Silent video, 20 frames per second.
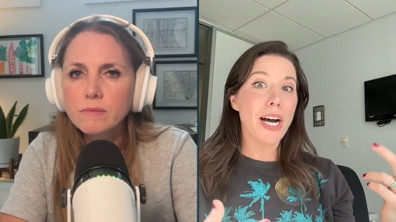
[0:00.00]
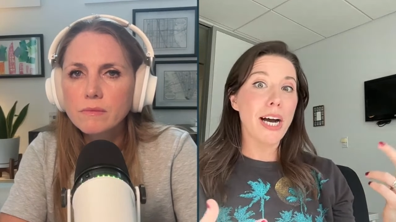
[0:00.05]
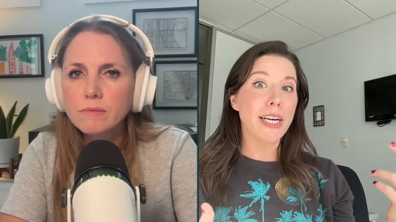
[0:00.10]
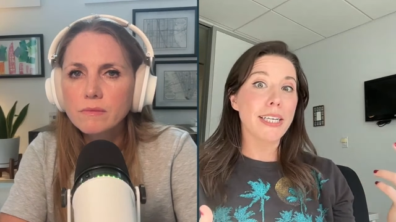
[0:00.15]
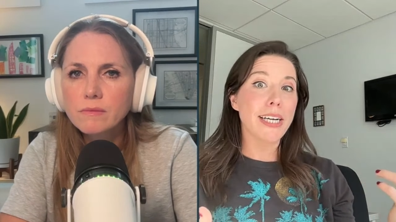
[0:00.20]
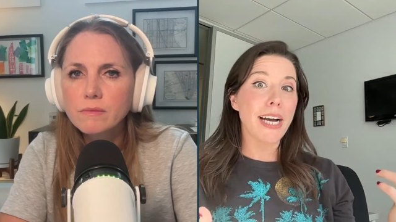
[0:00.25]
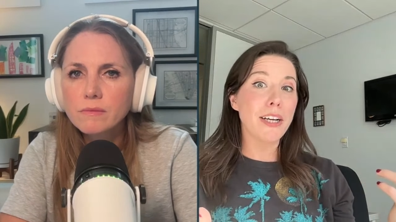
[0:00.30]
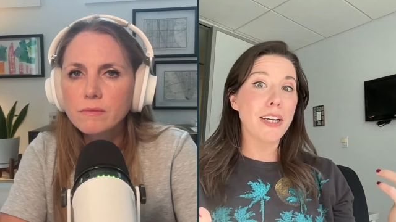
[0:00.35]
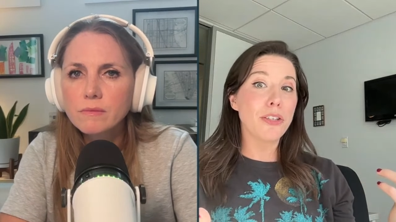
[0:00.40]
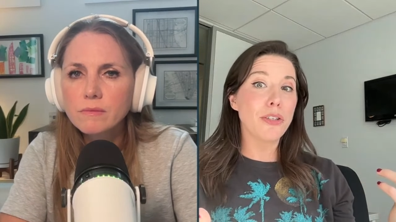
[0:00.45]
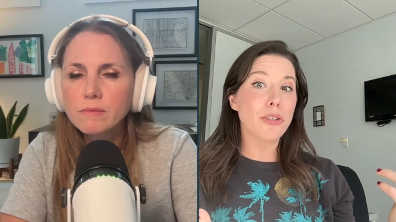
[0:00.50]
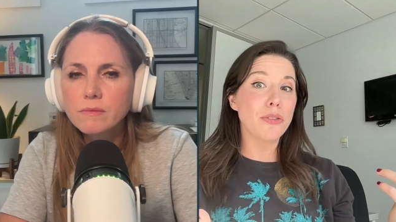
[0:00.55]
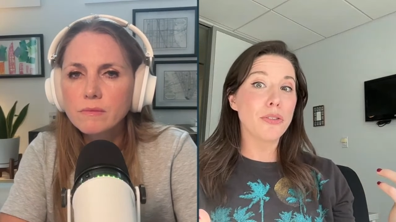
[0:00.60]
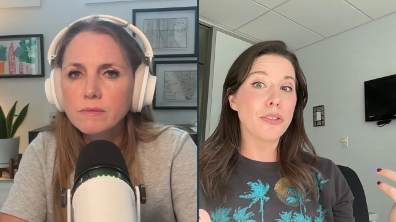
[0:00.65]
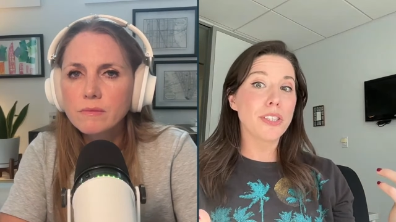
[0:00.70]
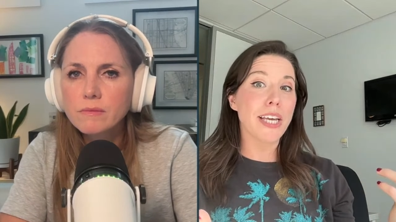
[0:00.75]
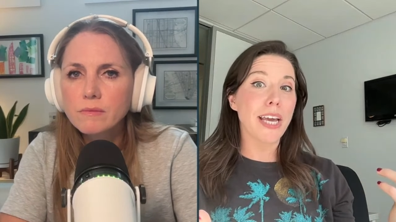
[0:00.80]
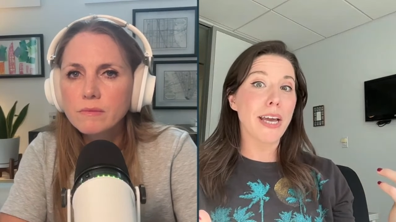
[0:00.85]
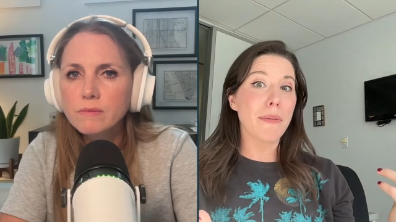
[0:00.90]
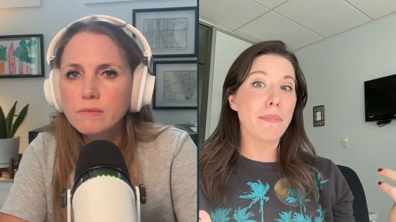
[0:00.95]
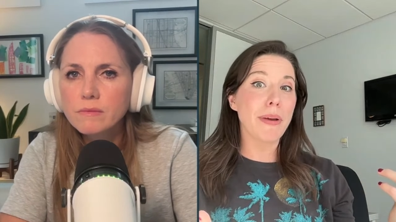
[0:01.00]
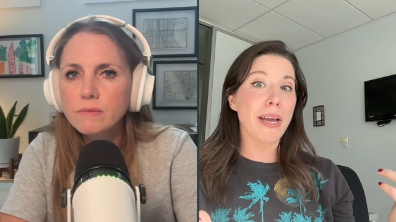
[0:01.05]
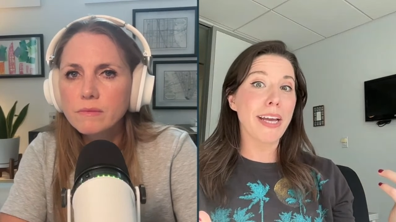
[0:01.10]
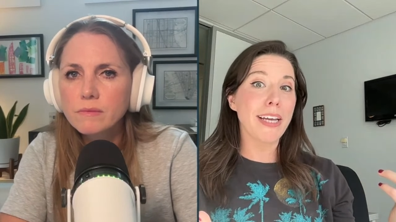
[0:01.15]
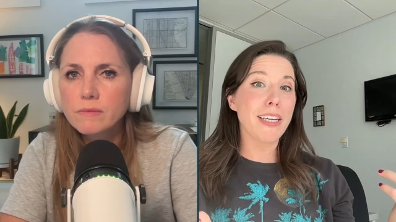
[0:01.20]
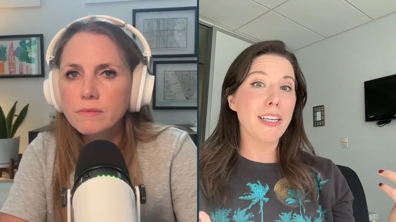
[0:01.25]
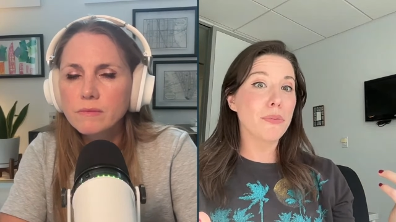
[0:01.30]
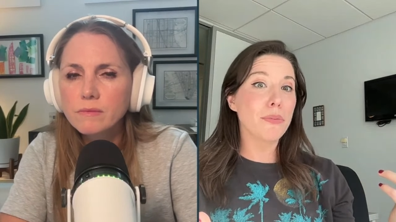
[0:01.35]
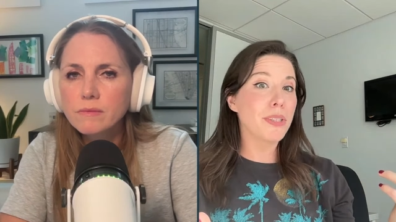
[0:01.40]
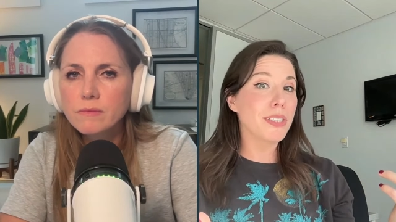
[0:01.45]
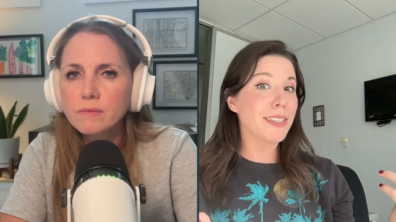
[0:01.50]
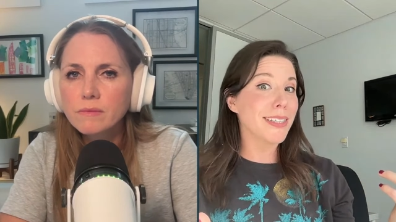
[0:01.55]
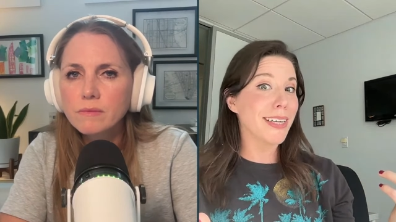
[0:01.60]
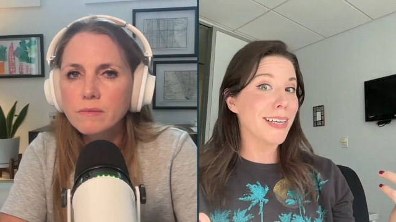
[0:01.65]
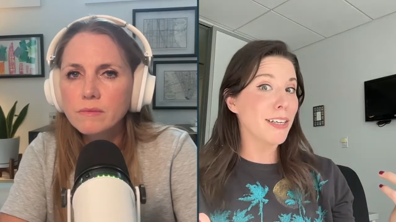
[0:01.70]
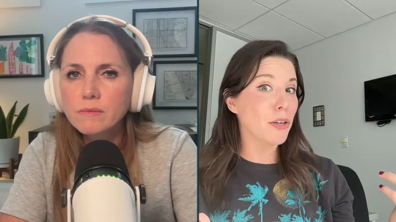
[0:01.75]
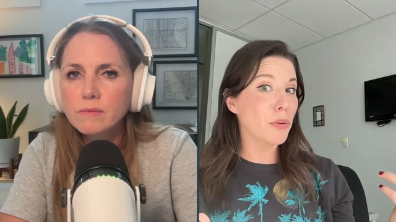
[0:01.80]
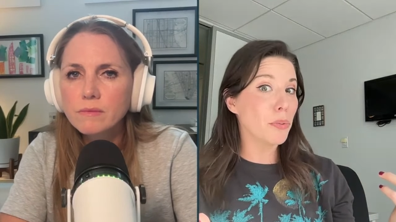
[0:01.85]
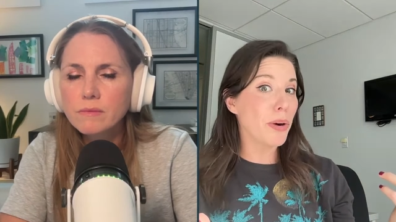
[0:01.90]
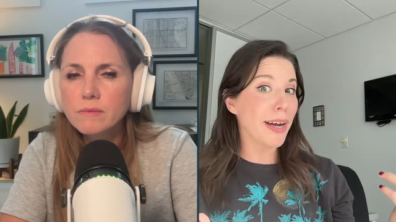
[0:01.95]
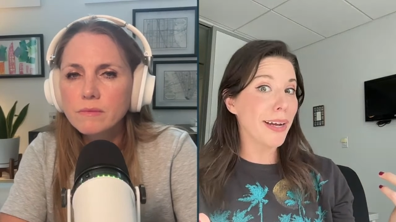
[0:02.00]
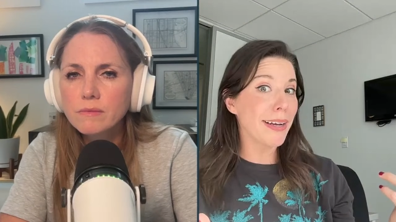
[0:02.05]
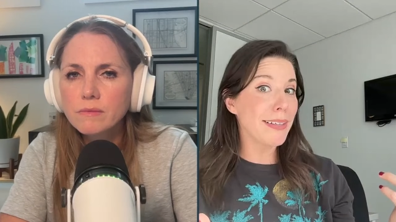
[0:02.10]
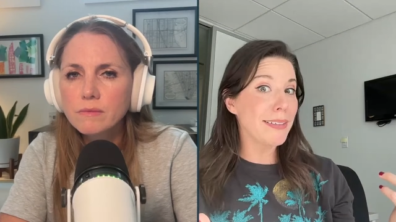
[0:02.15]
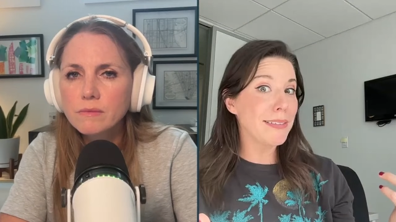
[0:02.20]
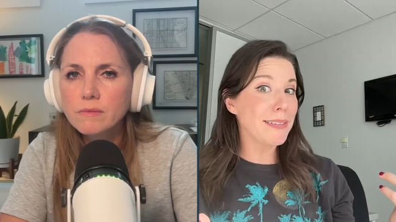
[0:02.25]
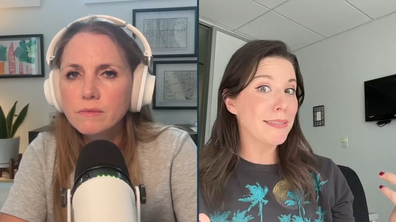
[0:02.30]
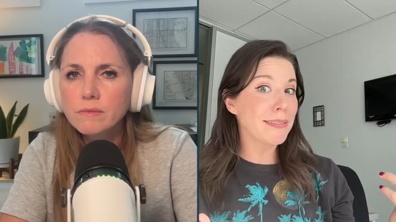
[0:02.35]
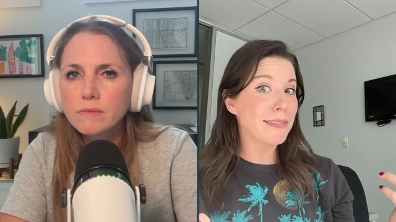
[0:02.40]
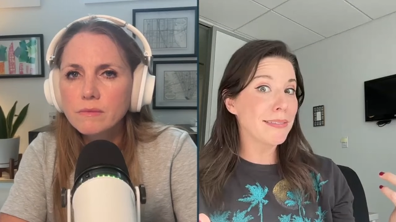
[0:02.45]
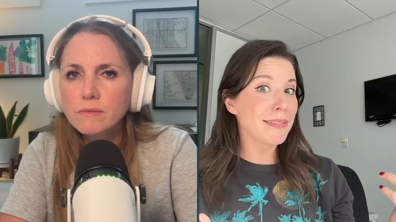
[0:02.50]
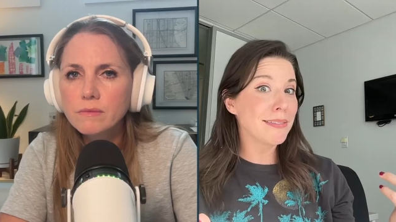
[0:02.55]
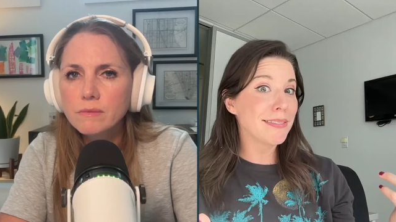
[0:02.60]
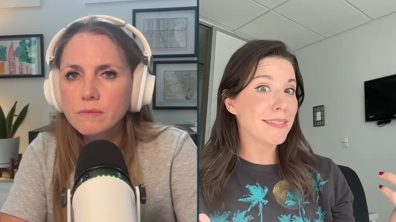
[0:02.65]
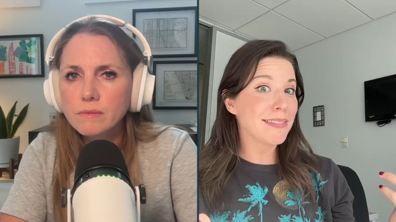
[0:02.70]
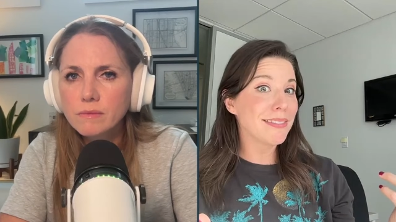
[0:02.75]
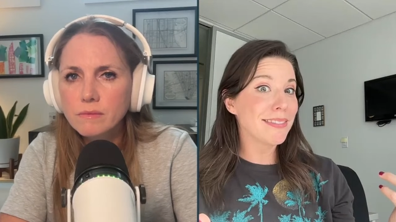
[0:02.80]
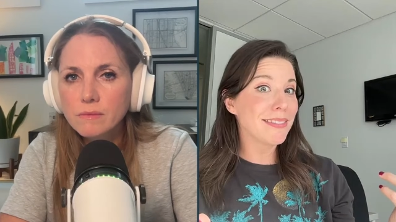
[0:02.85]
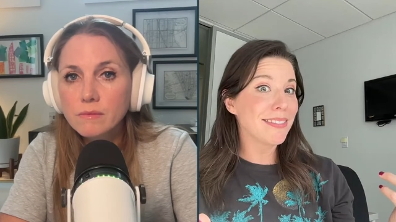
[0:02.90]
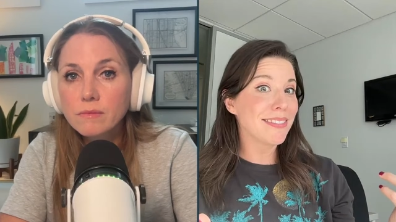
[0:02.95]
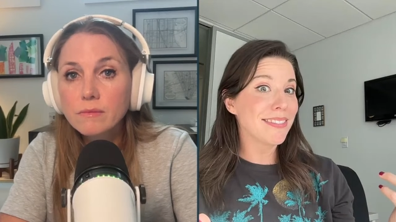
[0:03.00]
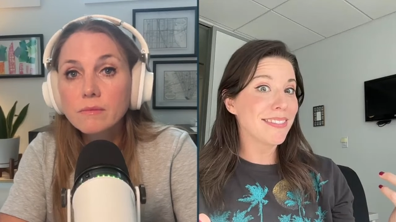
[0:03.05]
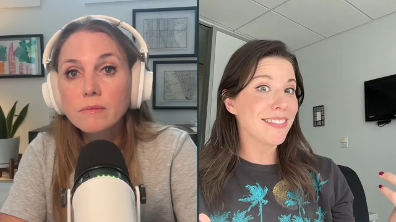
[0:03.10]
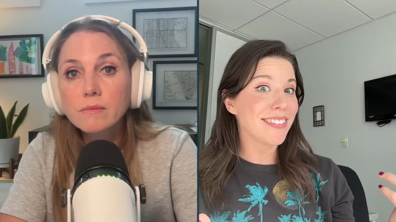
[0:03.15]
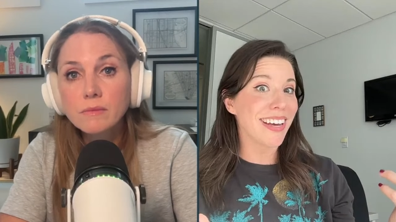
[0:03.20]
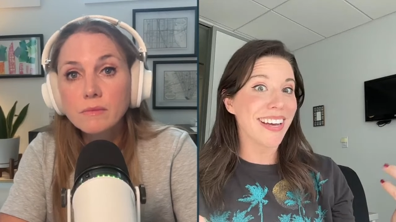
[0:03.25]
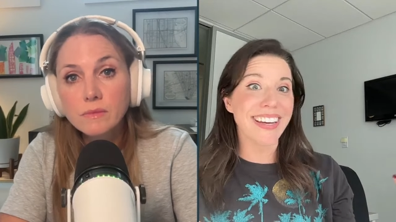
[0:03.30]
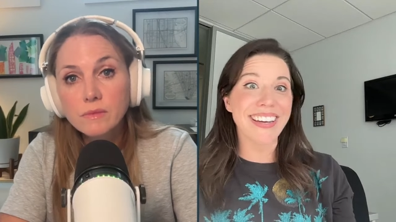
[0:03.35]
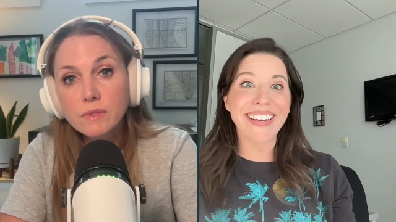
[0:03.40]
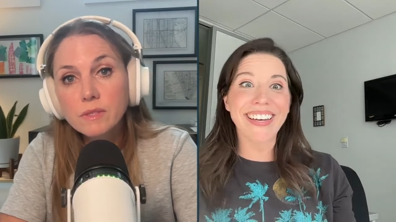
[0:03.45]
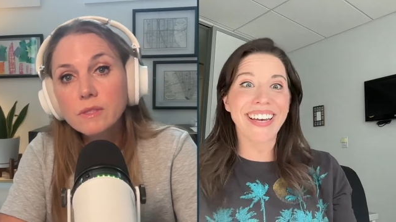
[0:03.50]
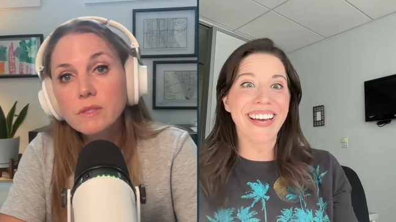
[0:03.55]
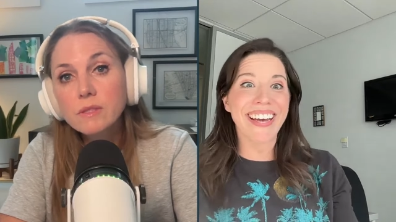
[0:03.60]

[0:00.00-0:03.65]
Speaker 1: a guy who's campaigning with Dana White. Like